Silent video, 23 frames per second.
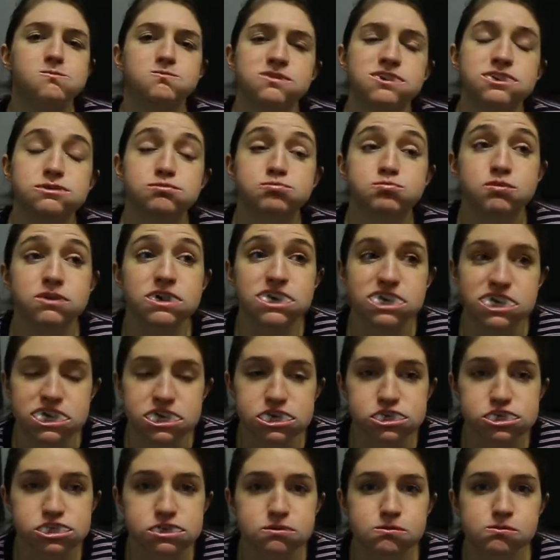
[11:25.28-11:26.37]
He's
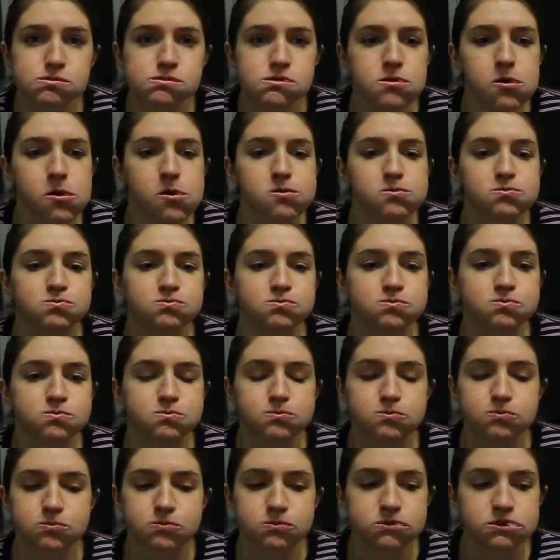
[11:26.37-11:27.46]
British,
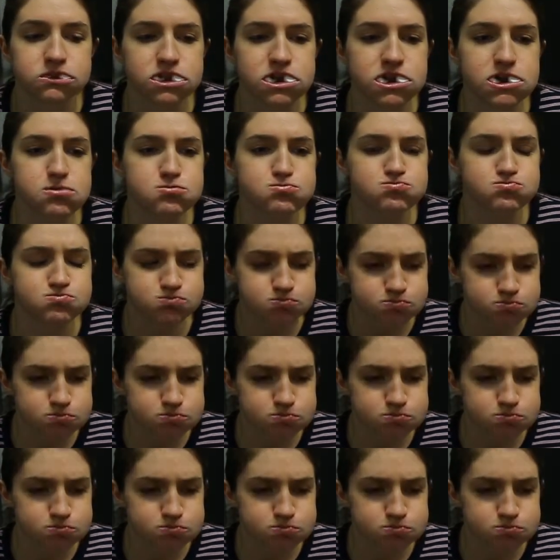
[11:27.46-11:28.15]
and